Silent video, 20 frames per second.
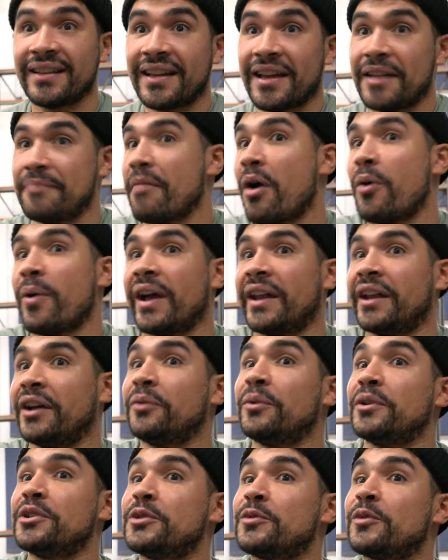and Moana,
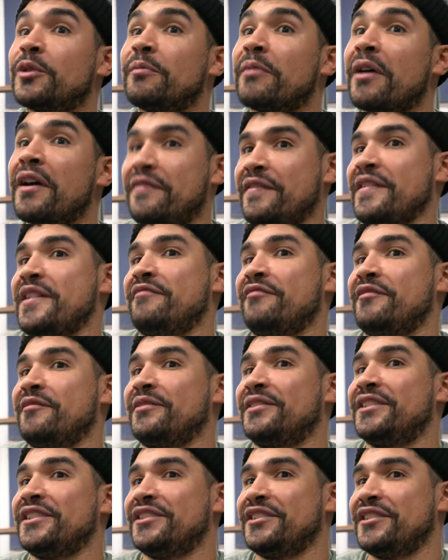which is one of my
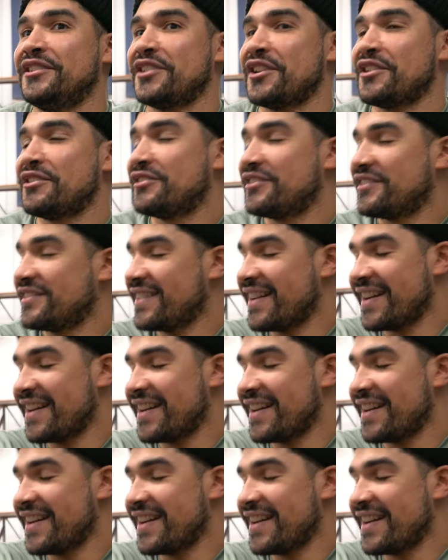favourite Disney shows.